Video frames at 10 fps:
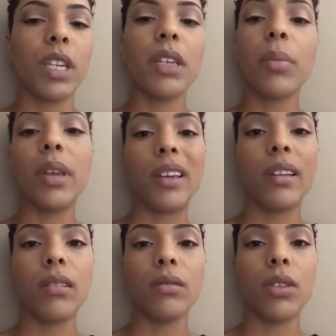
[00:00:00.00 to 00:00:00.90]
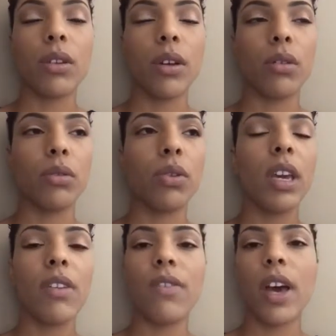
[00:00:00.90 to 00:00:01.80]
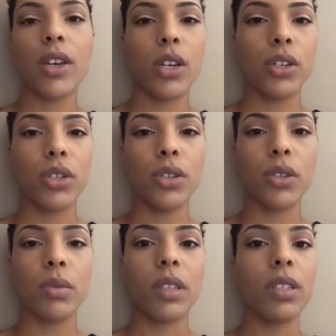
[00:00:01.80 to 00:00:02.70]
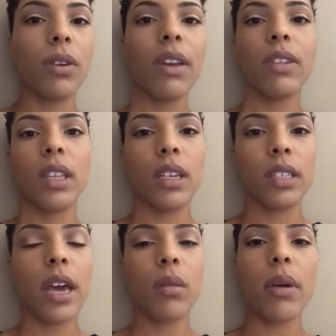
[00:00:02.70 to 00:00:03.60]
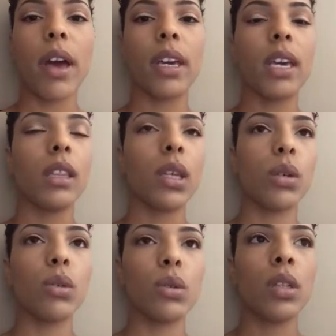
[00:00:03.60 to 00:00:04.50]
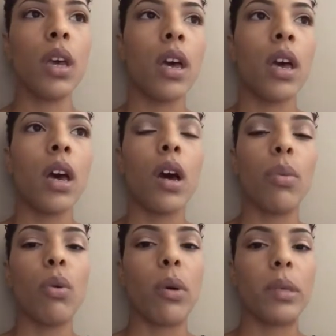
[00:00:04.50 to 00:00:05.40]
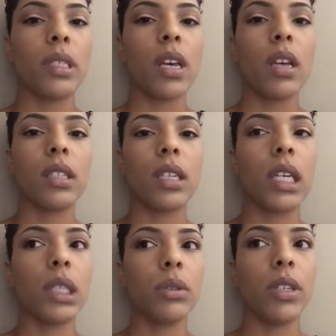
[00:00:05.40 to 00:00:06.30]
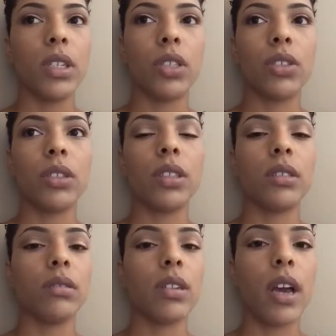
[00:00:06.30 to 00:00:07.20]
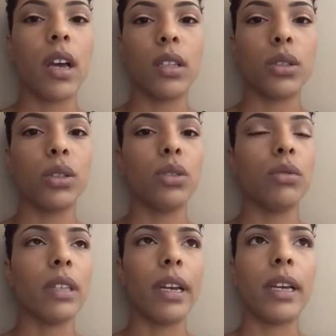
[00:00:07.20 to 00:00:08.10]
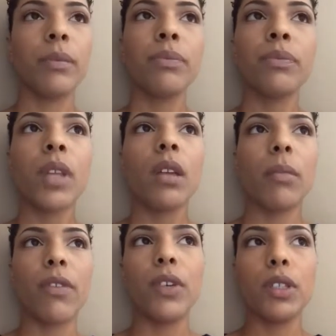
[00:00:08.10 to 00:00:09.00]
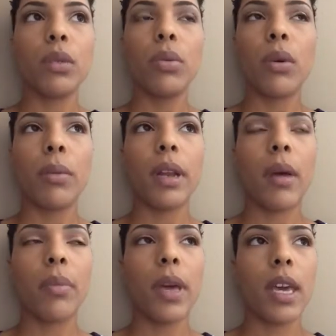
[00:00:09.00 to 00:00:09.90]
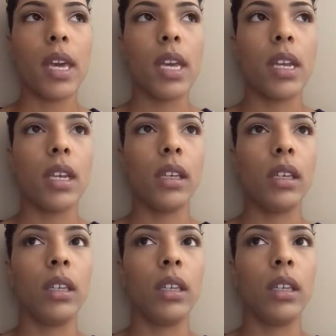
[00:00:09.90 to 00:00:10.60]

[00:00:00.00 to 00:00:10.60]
independent, you know, you can't file your insurance with it, so everything is out of pocket, and those appointments cost like $300 to, like, my first appointment I paid